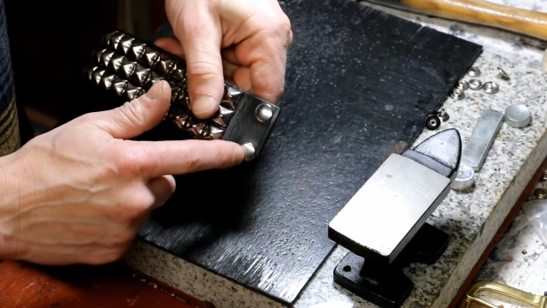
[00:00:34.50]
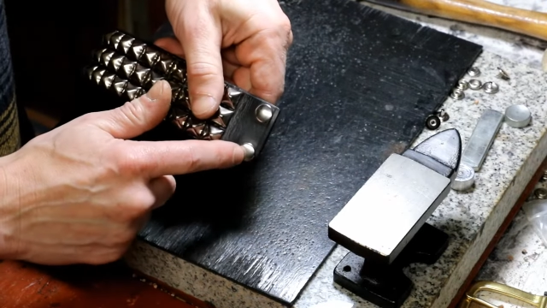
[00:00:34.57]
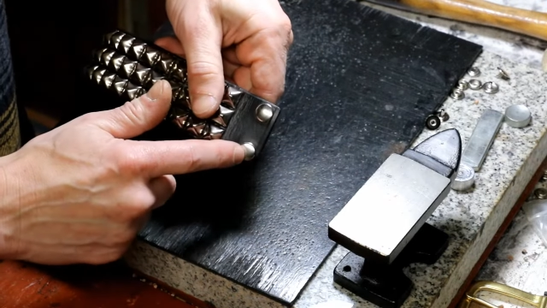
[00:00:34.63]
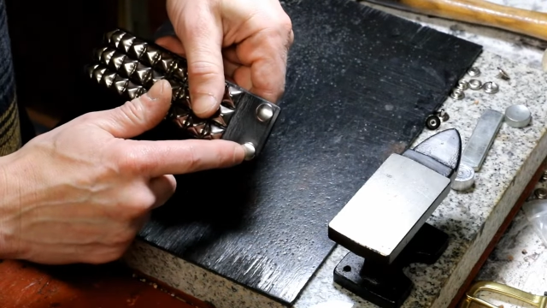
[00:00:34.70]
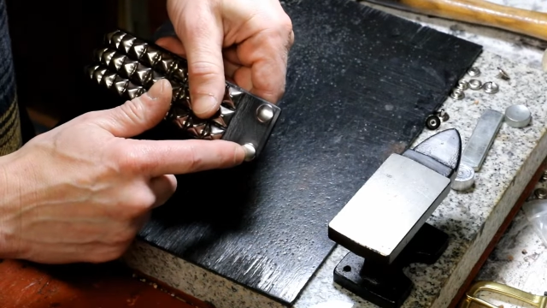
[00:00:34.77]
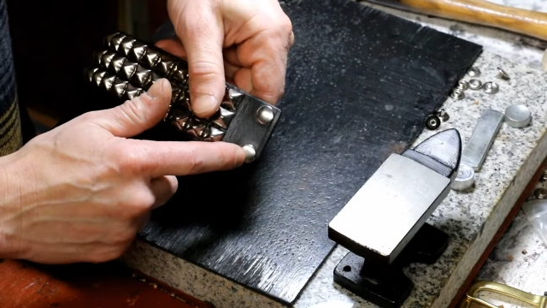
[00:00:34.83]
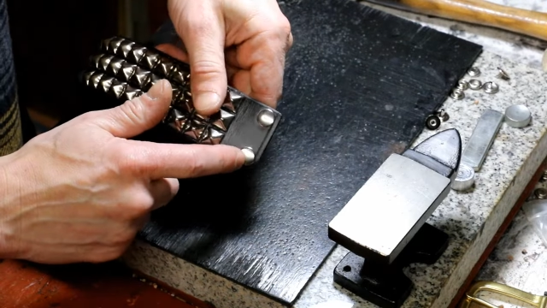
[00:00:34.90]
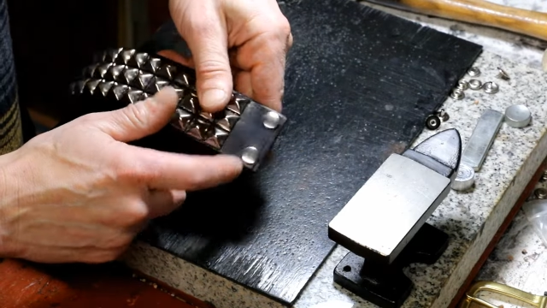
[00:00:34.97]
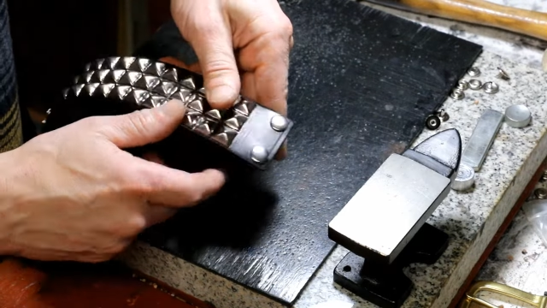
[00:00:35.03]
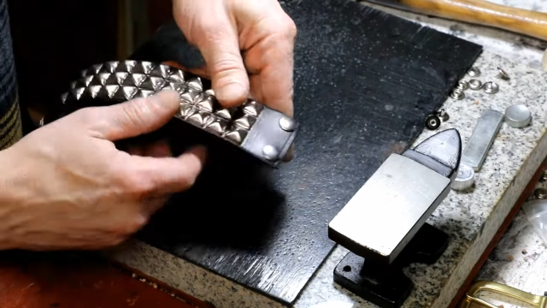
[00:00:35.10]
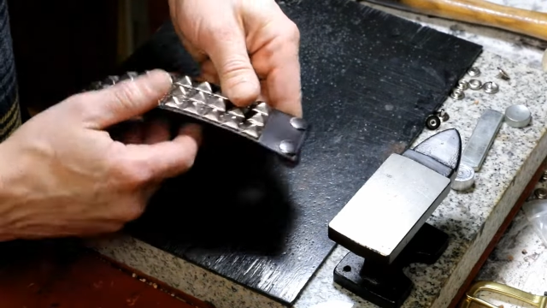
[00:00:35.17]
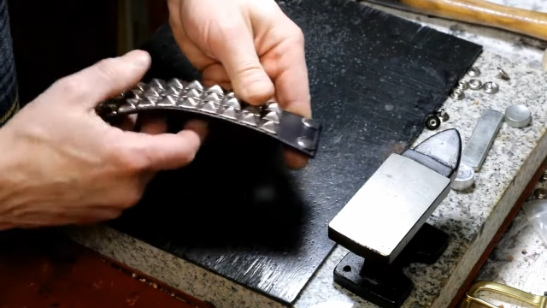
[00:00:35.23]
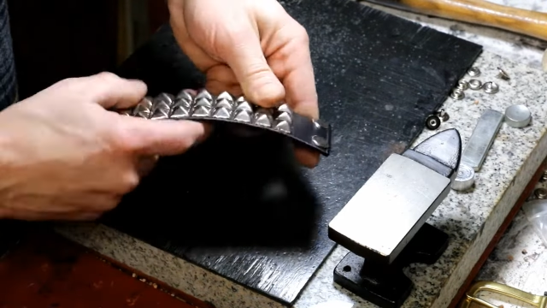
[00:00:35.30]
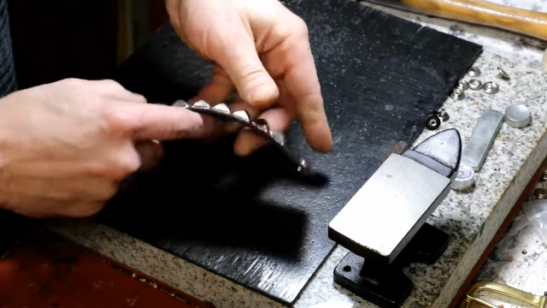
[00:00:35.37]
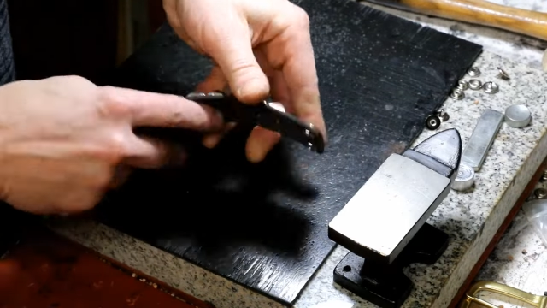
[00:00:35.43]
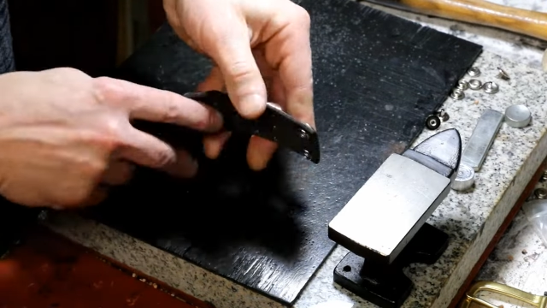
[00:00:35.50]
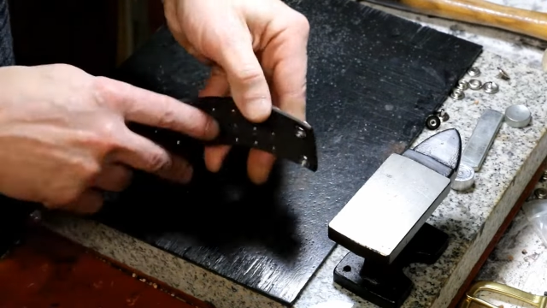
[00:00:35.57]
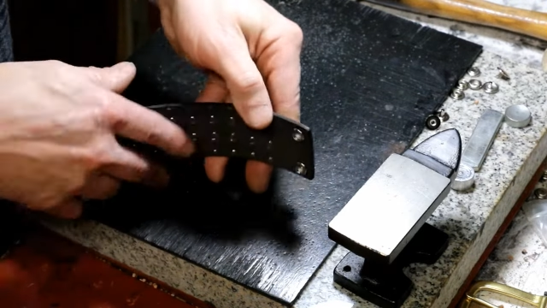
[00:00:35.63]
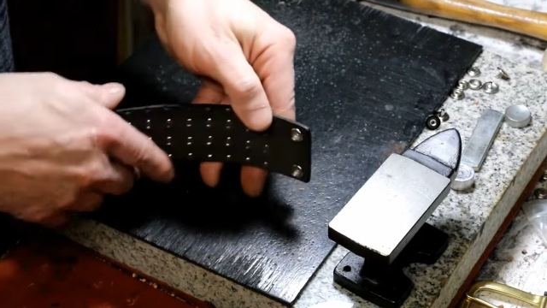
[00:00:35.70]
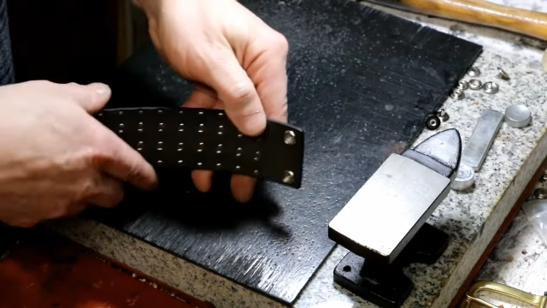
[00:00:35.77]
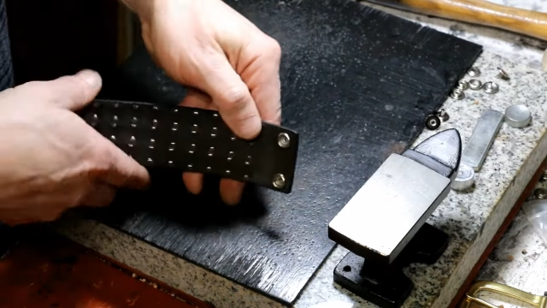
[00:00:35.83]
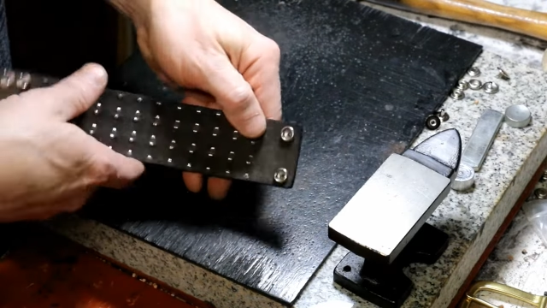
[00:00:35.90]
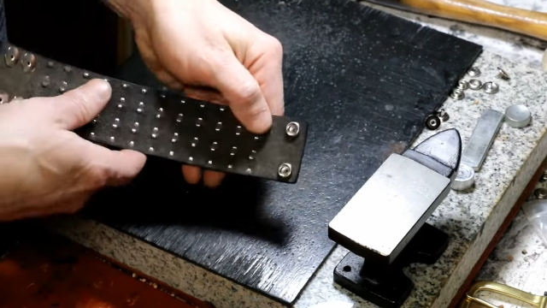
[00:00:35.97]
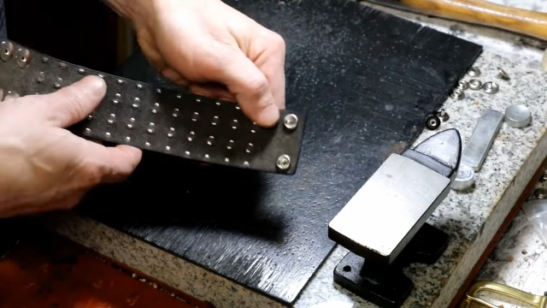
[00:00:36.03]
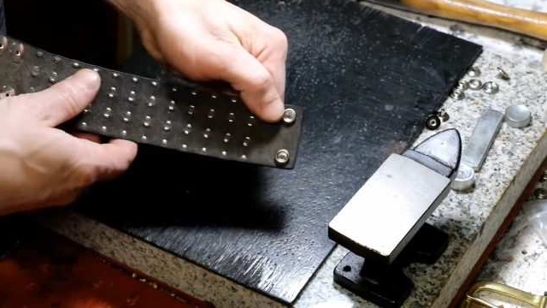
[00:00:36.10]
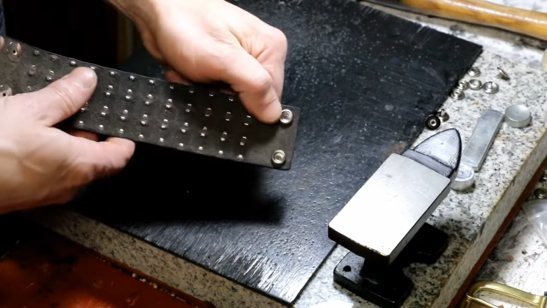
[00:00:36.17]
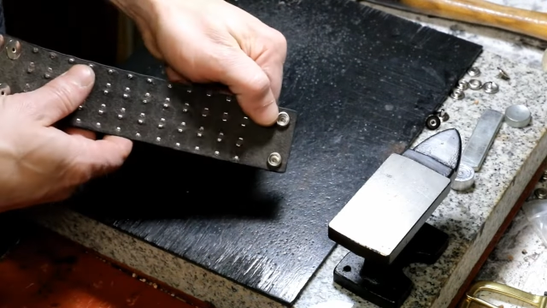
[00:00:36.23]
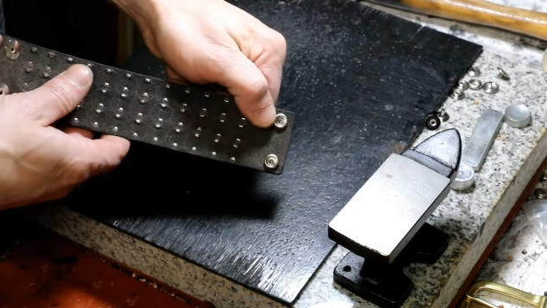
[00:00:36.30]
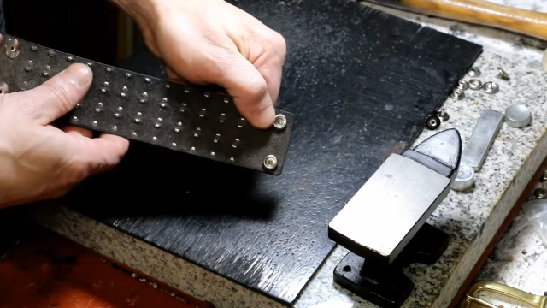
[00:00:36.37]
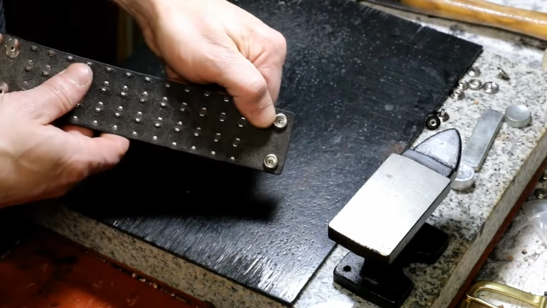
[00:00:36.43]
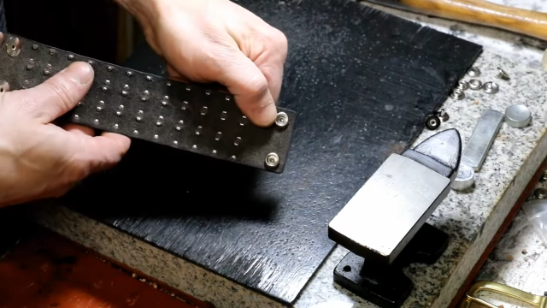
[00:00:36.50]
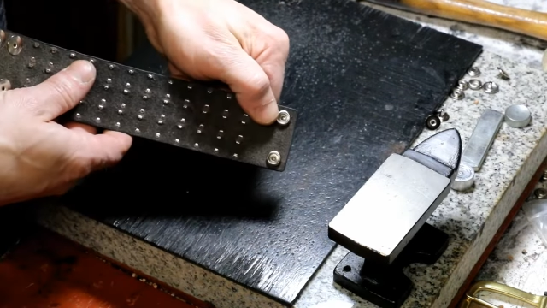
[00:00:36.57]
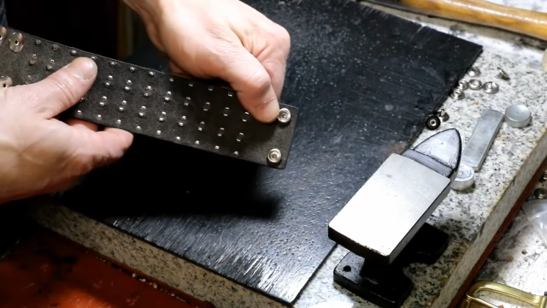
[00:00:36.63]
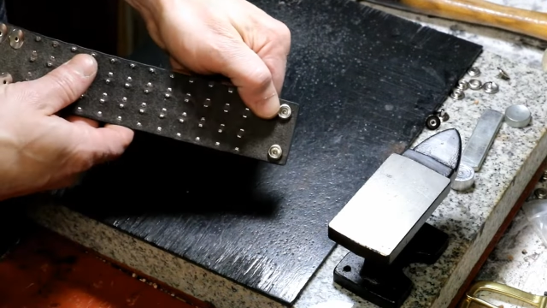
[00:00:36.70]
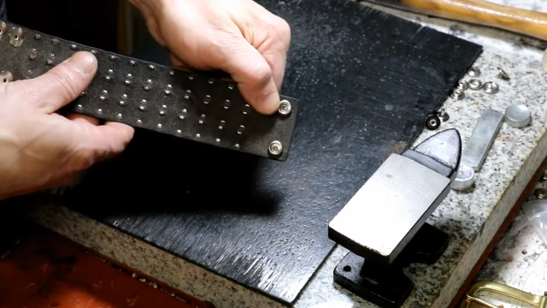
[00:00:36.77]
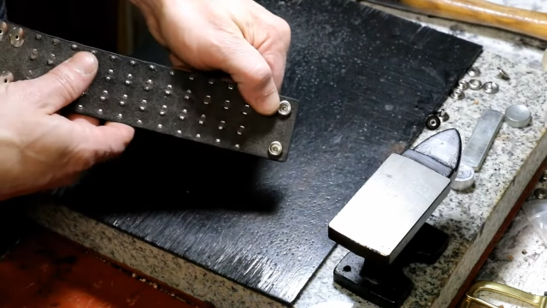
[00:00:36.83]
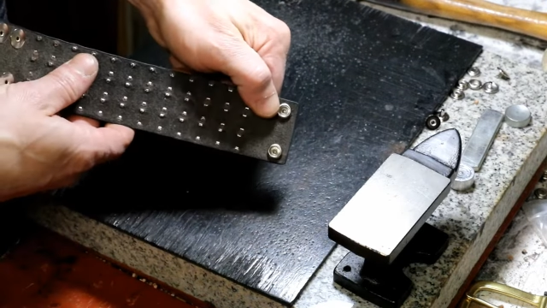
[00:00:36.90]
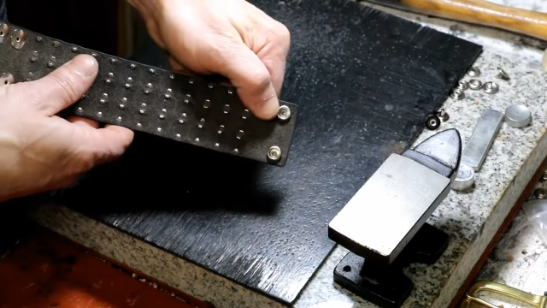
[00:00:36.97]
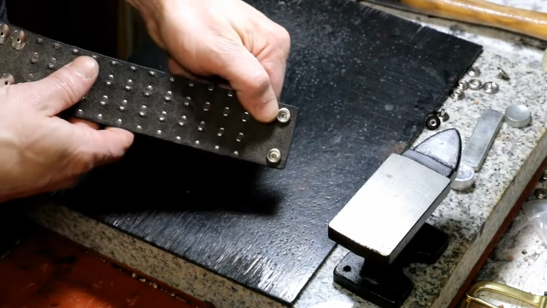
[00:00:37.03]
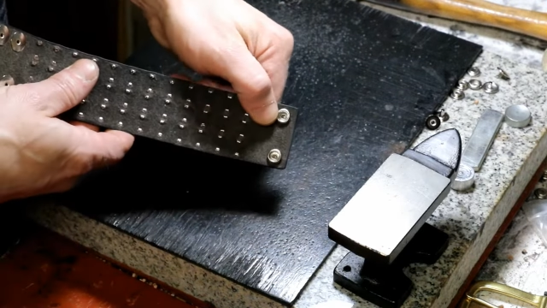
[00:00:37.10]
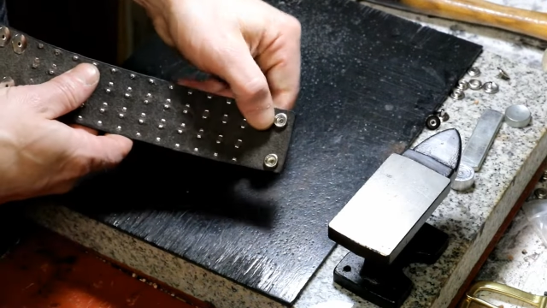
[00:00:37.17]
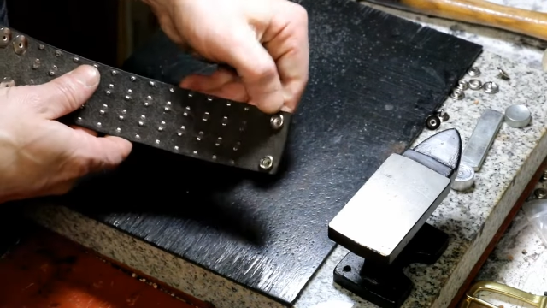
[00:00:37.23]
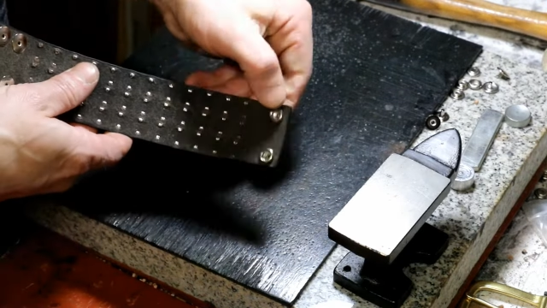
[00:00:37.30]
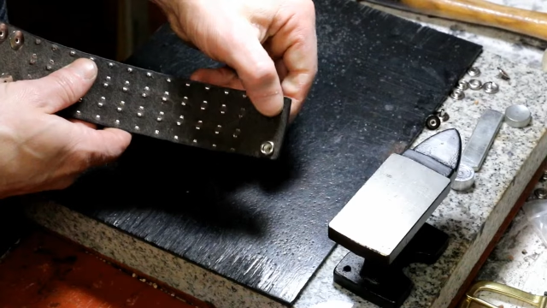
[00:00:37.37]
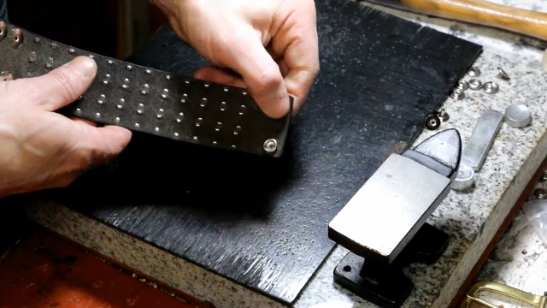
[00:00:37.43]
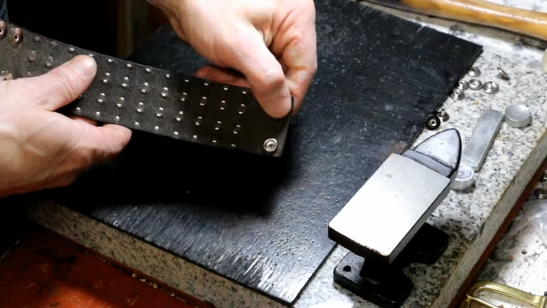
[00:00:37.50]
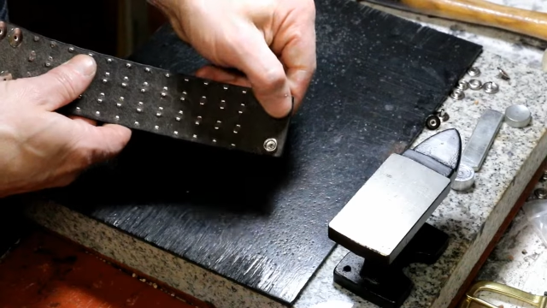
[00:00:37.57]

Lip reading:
[unreadable: no face in view]